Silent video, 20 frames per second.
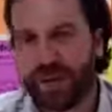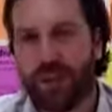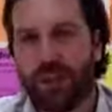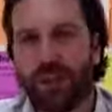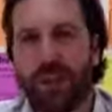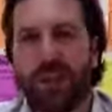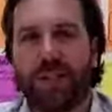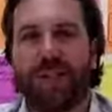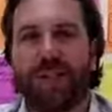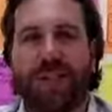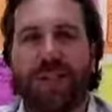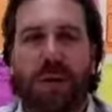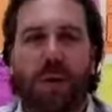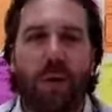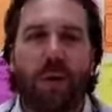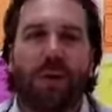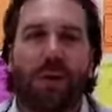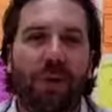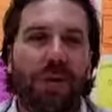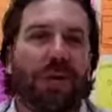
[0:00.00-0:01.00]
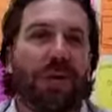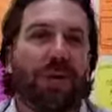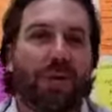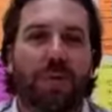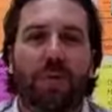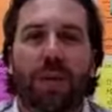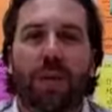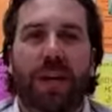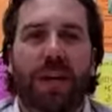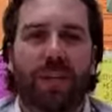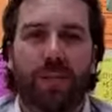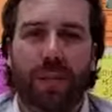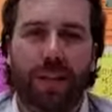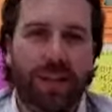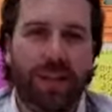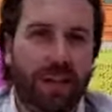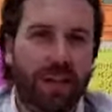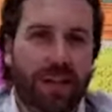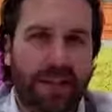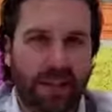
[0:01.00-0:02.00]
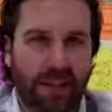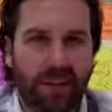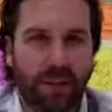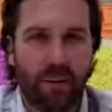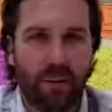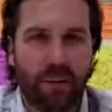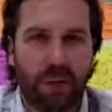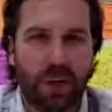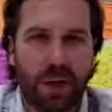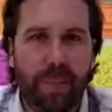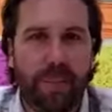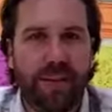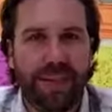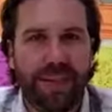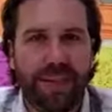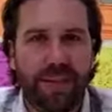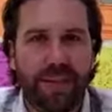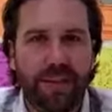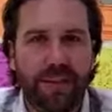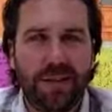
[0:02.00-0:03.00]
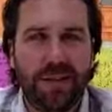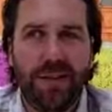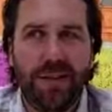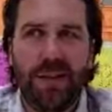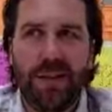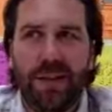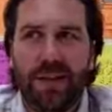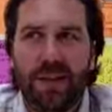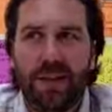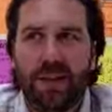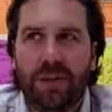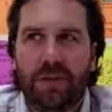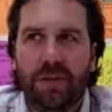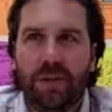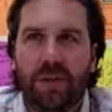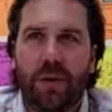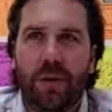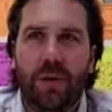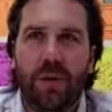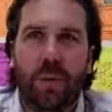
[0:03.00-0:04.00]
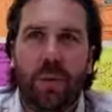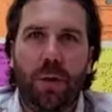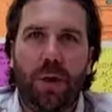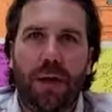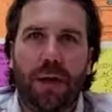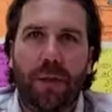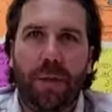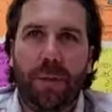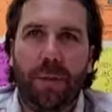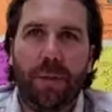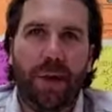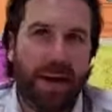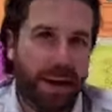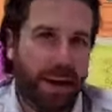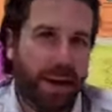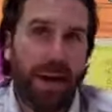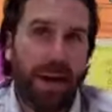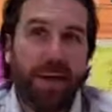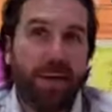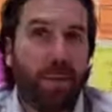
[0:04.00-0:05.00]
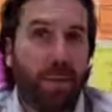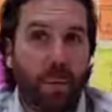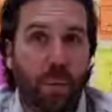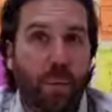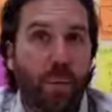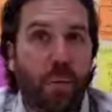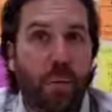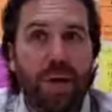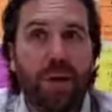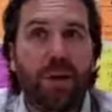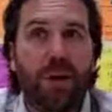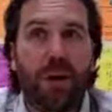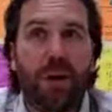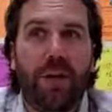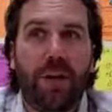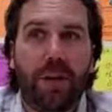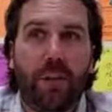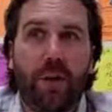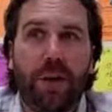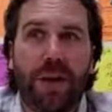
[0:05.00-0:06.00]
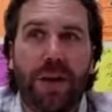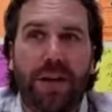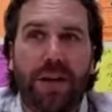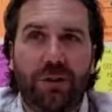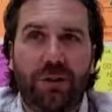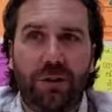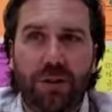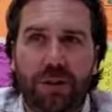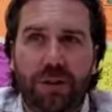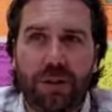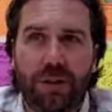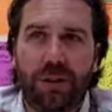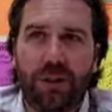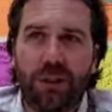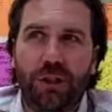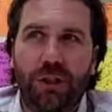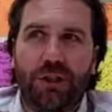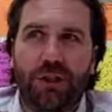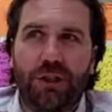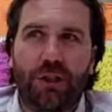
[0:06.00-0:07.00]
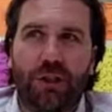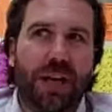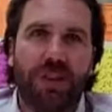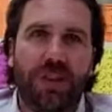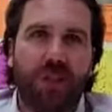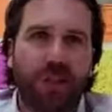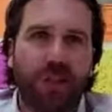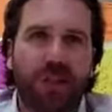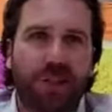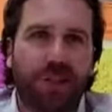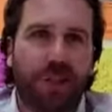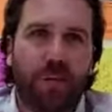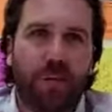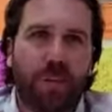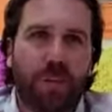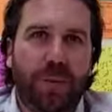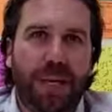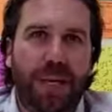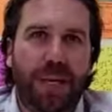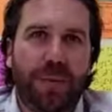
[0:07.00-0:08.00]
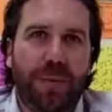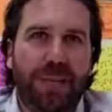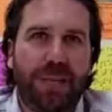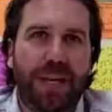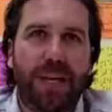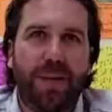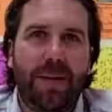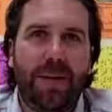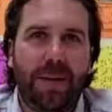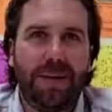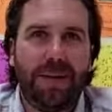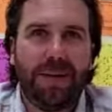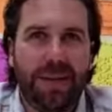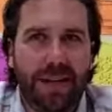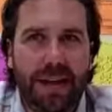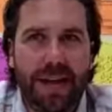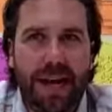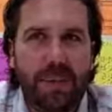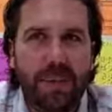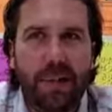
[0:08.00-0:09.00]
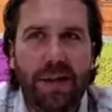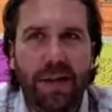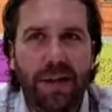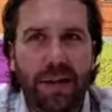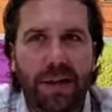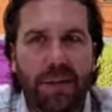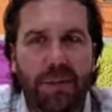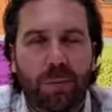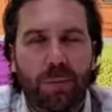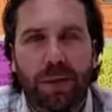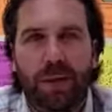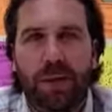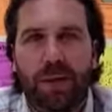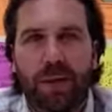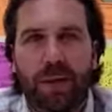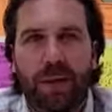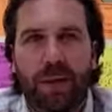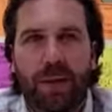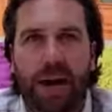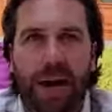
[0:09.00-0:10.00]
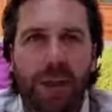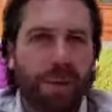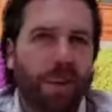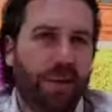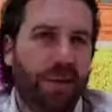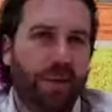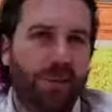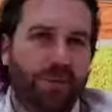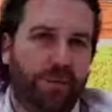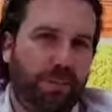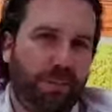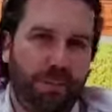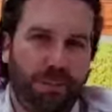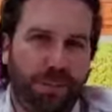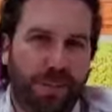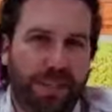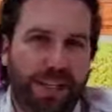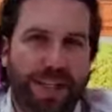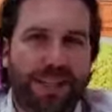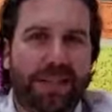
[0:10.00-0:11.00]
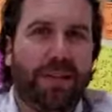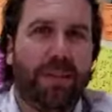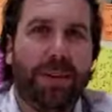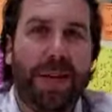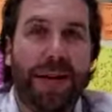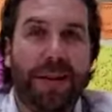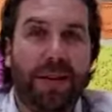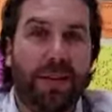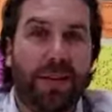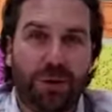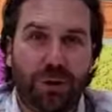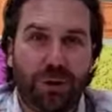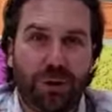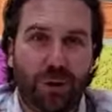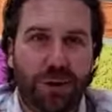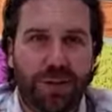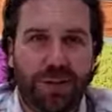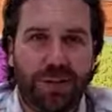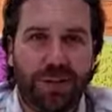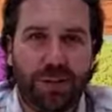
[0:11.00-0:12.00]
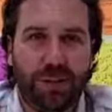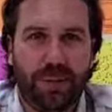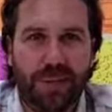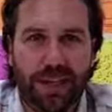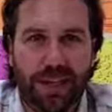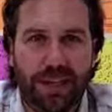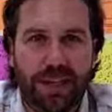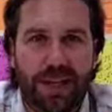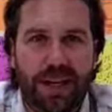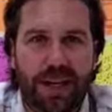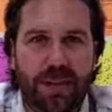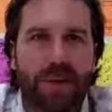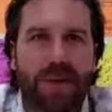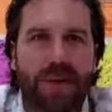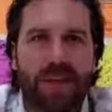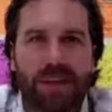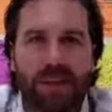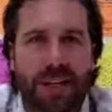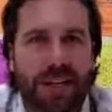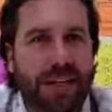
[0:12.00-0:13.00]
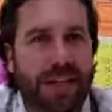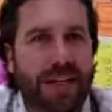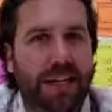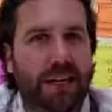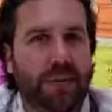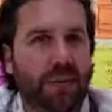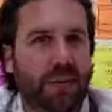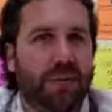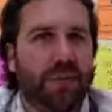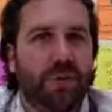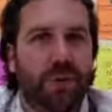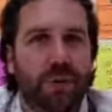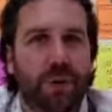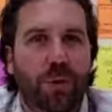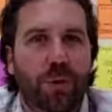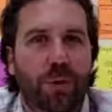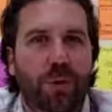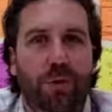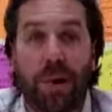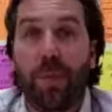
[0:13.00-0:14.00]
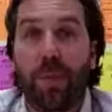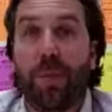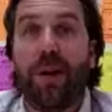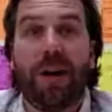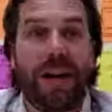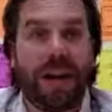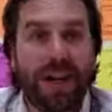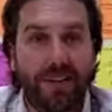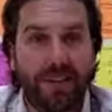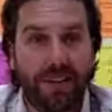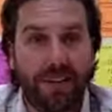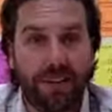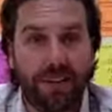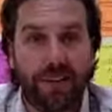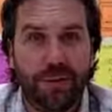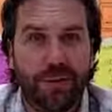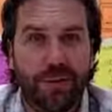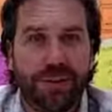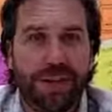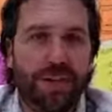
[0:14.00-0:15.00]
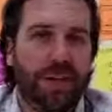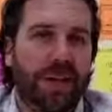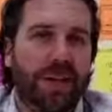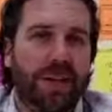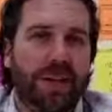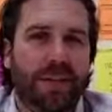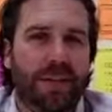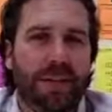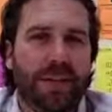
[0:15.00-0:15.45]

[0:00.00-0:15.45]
just in that one direction of whatever it is that your company does. So if when you're already working, just challenging yourself from time to time and say like, I'm gonna take some Python tutorials this weekend. I'm gonna check out this new framework I haven't used. I'm gonna